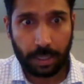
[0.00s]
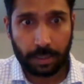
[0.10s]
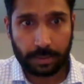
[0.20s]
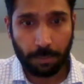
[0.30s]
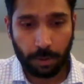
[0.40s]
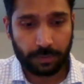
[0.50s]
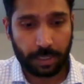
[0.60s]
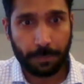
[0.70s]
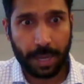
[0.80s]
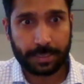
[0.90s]
some of the
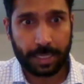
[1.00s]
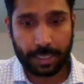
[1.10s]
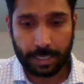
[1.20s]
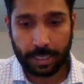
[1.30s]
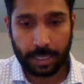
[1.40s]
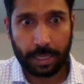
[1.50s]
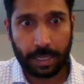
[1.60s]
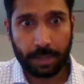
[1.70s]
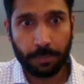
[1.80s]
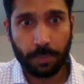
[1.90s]
basic
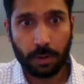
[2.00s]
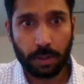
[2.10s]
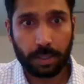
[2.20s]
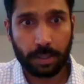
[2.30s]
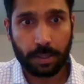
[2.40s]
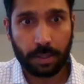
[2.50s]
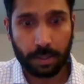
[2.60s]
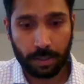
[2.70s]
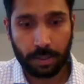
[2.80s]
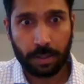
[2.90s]
import
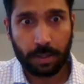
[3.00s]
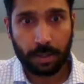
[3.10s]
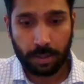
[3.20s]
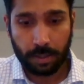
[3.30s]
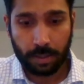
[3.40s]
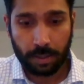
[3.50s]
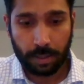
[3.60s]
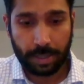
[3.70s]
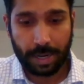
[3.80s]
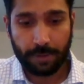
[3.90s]

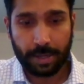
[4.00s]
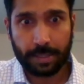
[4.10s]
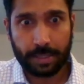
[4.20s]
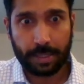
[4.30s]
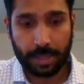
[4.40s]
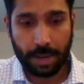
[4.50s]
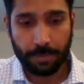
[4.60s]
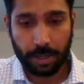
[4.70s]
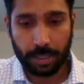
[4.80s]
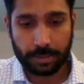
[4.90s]
relevant
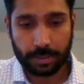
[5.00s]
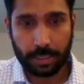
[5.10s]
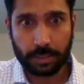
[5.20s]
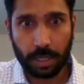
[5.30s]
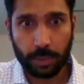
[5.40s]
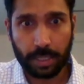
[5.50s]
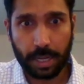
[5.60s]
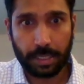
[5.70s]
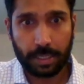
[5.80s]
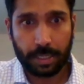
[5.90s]
libraries. Let's start with
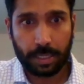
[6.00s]
that.